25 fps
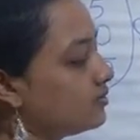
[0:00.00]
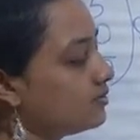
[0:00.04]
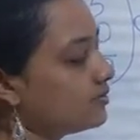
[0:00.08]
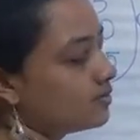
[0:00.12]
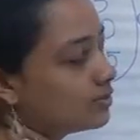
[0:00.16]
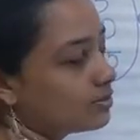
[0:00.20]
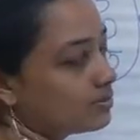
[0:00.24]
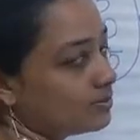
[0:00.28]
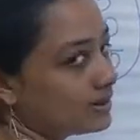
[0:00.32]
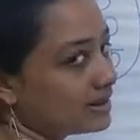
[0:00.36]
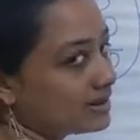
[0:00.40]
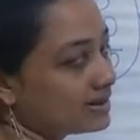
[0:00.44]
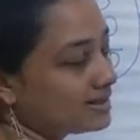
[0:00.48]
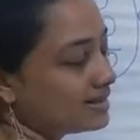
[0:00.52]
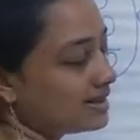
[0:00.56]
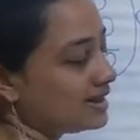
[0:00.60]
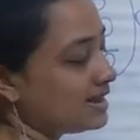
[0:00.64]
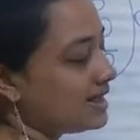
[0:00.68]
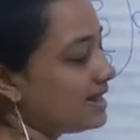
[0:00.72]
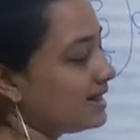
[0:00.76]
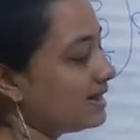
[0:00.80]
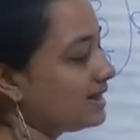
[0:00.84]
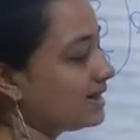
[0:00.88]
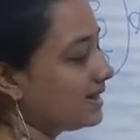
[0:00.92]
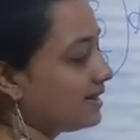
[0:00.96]
4 plus
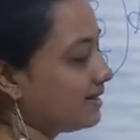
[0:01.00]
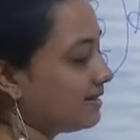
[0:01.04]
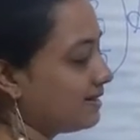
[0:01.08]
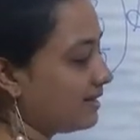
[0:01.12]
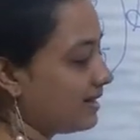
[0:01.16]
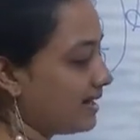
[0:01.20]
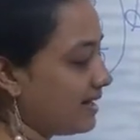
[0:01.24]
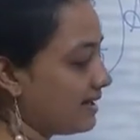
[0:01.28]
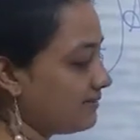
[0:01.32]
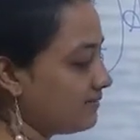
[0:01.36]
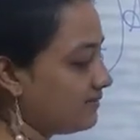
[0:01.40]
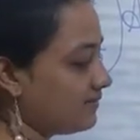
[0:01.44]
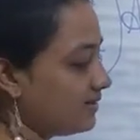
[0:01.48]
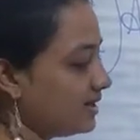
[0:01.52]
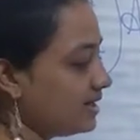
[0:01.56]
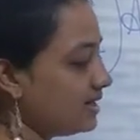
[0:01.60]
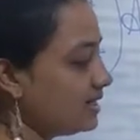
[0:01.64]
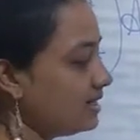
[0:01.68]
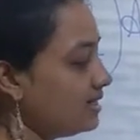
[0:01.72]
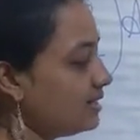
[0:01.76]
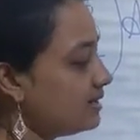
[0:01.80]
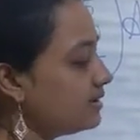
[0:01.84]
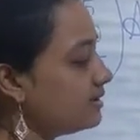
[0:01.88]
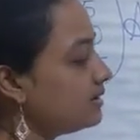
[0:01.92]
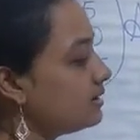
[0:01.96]
3,
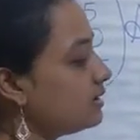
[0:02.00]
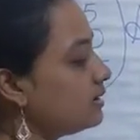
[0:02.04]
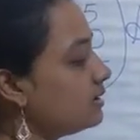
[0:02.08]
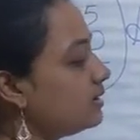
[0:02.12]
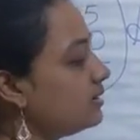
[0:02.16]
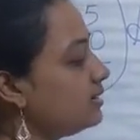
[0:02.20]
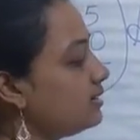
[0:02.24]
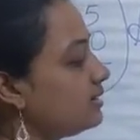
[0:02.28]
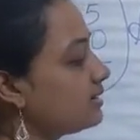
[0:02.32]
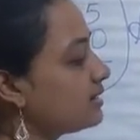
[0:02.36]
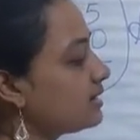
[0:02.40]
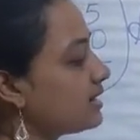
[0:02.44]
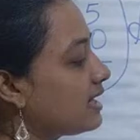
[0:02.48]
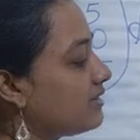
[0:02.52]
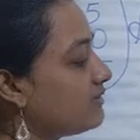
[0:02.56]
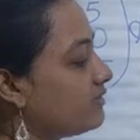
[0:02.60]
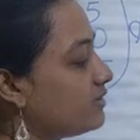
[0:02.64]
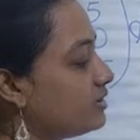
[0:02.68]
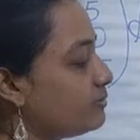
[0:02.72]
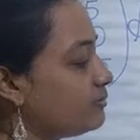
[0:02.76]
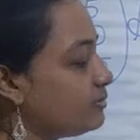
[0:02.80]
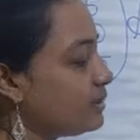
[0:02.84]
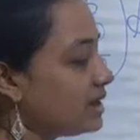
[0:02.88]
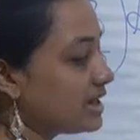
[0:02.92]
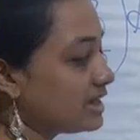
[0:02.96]
7.
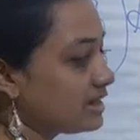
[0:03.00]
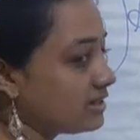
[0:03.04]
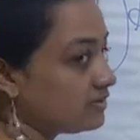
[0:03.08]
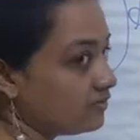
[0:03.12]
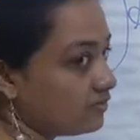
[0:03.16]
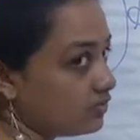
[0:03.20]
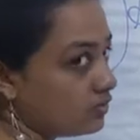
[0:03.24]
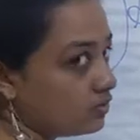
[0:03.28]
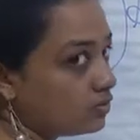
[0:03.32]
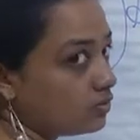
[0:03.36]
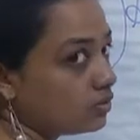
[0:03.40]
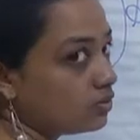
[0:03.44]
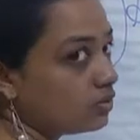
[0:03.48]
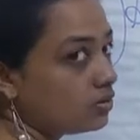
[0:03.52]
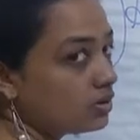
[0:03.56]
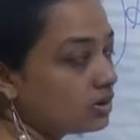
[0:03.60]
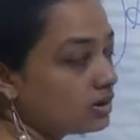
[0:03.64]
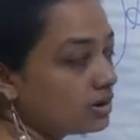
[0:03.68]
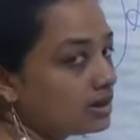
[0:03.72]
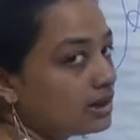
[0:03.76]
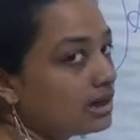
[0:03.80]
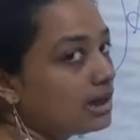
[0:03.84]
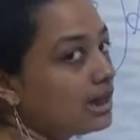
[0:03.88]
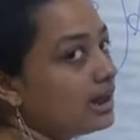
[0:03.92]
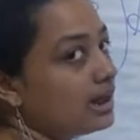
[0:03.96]
7 plus
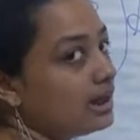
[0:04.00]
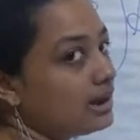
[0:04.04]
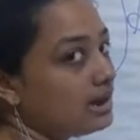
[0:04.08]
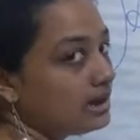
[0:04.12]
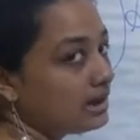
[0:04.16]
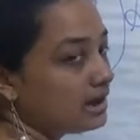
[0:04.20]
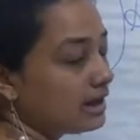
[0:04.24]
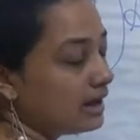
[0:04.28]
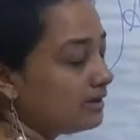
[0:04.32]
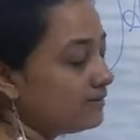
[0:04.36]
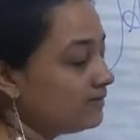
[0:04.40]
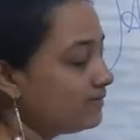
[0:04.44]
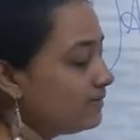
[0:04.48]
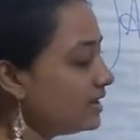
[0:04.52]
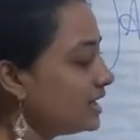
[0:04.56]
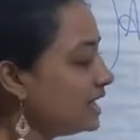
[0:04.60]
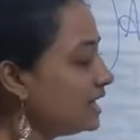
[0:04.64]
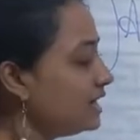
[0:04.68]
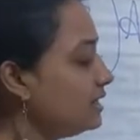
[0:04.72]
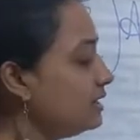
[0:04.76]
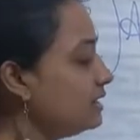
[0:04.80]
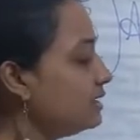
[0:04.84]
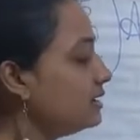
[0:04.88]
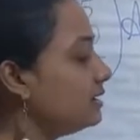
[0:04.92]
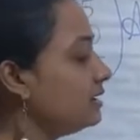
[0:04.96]
4,
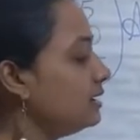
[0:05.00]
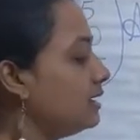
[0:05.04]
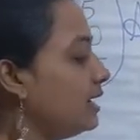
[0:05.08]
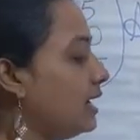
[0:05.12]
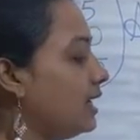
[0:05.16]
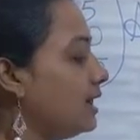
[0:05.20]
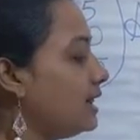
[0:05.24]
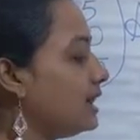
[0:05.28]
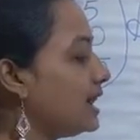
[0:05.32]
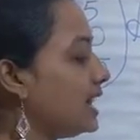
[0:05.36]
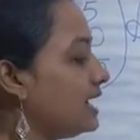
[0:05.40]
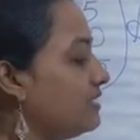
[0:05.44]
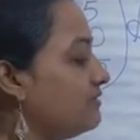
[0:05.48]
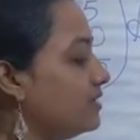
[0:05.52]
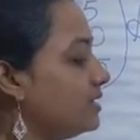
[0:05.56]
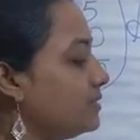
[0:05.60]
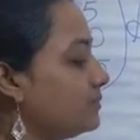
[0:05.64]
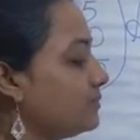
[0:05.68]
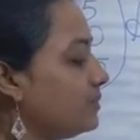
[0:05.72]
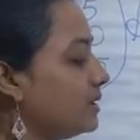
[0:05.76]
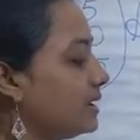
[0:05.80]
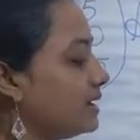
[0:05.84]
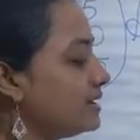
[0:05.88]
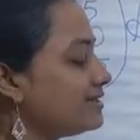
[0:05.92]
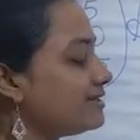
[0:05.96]
11.
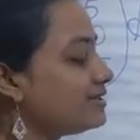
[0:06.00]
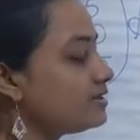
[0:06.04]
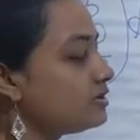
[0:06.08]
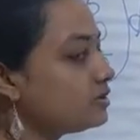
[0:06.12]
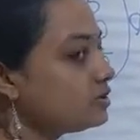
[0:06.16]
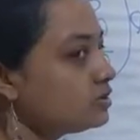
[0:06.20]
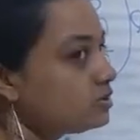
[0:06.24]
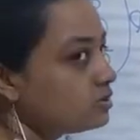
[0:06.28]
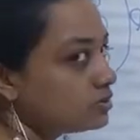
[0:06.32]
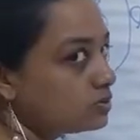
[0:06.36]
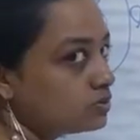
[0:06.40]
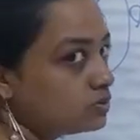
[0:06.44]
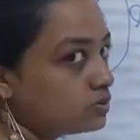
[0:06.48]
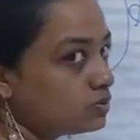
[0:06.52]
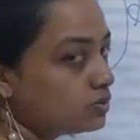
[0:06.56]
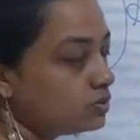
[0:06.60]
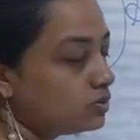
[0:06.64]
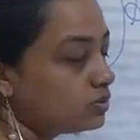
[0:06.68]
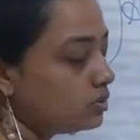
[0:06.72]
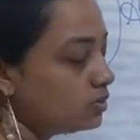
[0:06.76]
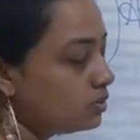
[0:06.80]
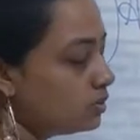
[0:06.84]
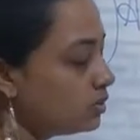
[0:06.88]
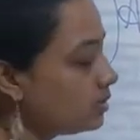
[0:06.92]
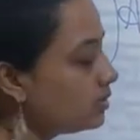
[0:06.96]
11 plus
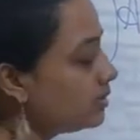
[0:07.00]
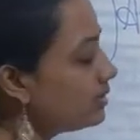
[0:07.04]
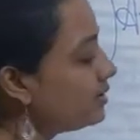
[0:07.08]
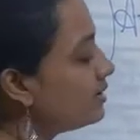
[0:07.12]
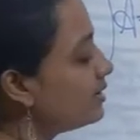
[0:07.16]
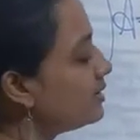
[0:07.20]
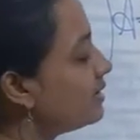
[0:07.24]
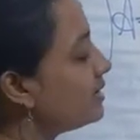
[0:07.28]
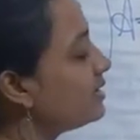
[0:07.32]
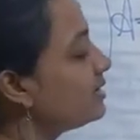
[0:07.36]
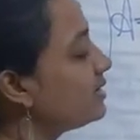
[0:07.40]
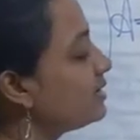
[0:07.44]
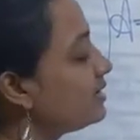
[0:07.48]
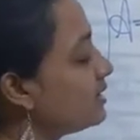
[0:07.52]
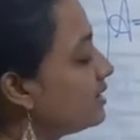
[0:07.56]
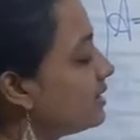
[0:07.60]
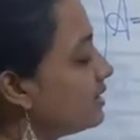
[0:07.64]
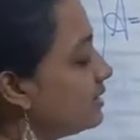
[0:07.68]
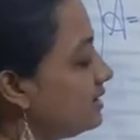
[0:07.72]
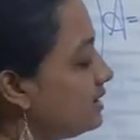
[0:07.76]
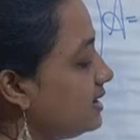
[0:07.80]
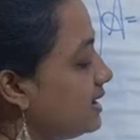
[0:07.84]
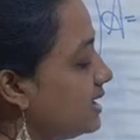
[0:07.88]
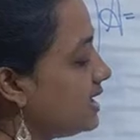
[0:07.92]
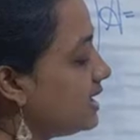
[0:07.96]
2,
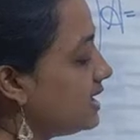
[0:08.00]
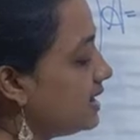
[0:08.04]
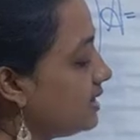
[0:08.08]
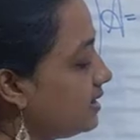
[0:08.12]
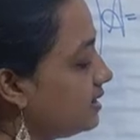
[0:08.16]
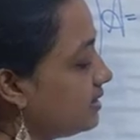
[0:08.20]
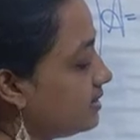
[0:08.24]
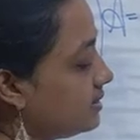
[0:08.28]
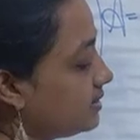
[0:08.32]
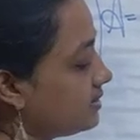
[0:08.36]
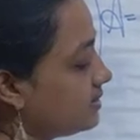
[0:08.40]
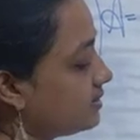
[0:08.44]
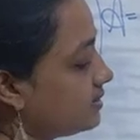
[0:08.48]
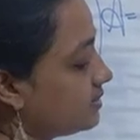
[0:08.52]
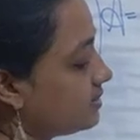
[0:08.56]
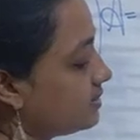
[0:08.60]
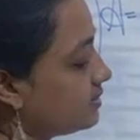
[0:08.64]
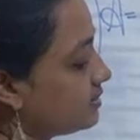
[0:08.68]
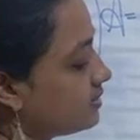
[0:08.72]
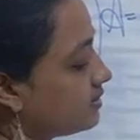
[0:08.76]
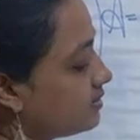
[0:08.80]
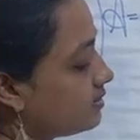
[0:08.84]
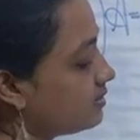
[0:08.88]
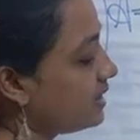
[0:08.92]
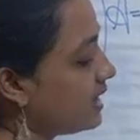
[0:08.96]
13.
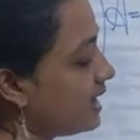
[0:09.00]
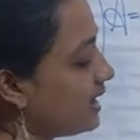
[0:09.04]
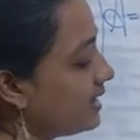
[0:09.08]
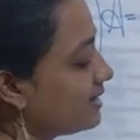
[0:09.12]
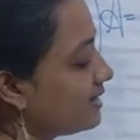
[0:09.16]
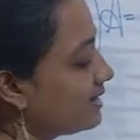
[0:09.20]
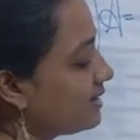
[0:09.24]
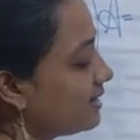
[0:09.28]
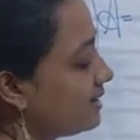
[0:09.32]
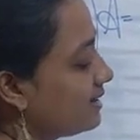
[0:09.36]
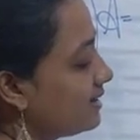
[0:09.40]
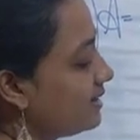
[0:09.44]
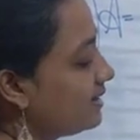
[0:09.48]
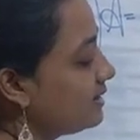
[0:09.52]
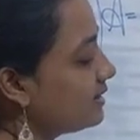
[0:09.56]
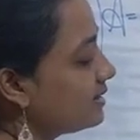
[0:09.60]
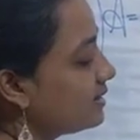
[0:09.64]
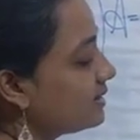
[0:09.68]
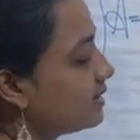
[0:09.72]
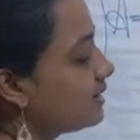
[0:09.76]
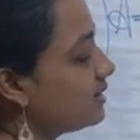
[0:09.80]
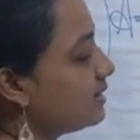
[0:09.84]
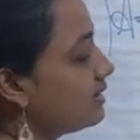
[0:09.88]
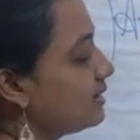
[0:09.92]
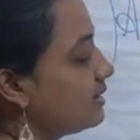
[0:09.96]
So the answer is
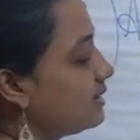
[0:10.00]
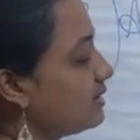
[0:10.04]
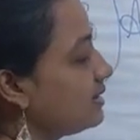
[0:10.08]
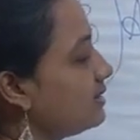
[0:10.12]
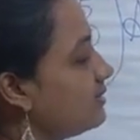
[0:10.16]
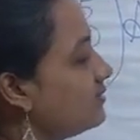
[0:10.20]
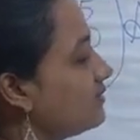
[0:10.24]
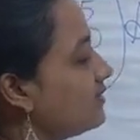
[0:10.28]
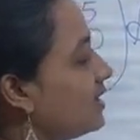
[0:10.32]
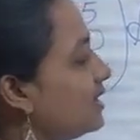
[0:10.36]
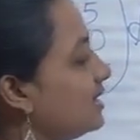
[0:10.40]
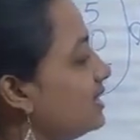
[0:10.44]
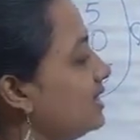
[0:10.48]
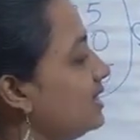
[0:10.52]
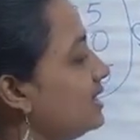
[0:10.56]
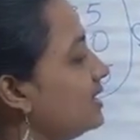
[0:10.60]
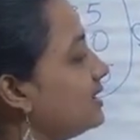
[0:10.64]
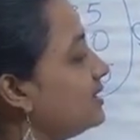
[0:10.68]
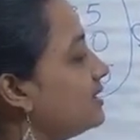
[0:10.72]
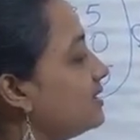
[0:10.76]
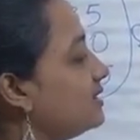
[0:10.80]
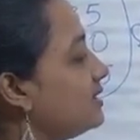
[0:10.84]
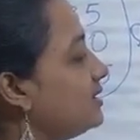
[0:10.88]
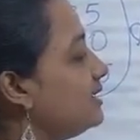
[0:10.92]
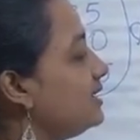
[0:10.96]

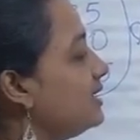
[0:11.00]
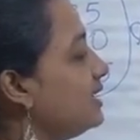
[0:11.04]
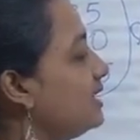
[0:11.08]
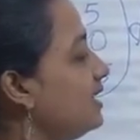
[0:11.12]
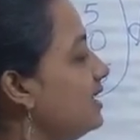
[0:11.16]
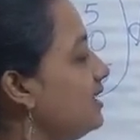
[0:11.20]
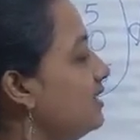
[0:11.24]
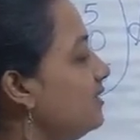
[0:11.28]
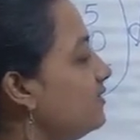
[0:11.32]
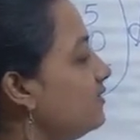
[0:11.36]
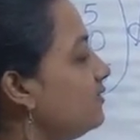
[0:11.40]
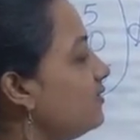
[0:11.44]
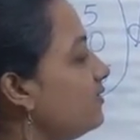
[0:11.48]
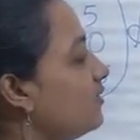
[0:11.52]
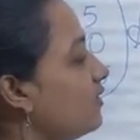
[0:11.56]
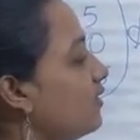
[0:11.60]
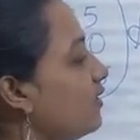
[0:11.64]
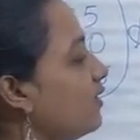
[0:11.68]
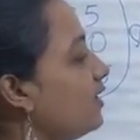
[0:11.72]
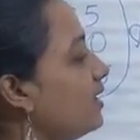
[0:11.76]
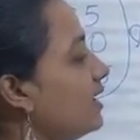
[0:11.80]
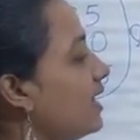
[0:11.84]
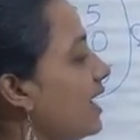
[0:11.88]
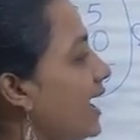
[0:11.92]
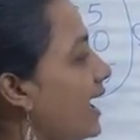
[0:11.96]
130
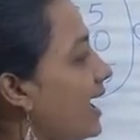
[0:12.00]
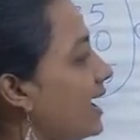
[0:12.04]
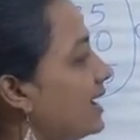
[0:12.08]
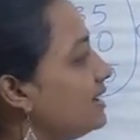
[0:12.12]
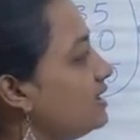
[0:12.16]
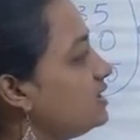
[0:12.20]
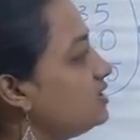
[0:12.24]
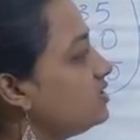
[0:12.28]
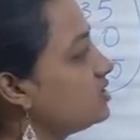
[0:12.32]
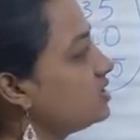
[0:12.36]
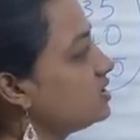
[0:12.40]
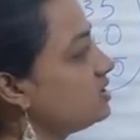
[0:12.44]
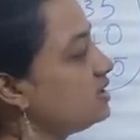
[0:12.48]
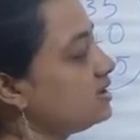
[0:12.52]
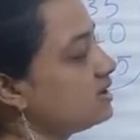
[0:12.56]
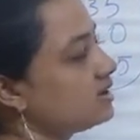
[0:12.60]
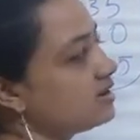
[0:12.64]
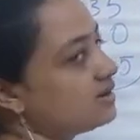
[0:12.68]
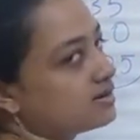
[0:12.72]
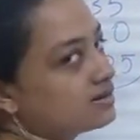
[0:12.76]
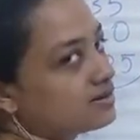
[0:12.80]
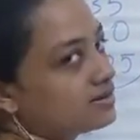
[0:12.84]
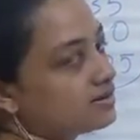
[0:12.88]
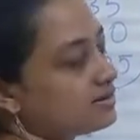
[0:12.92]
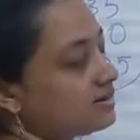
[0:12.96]
for addition
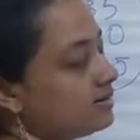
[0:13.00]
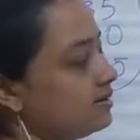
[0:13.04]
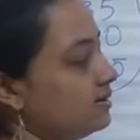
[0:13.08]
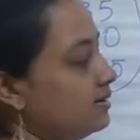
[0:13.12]
here.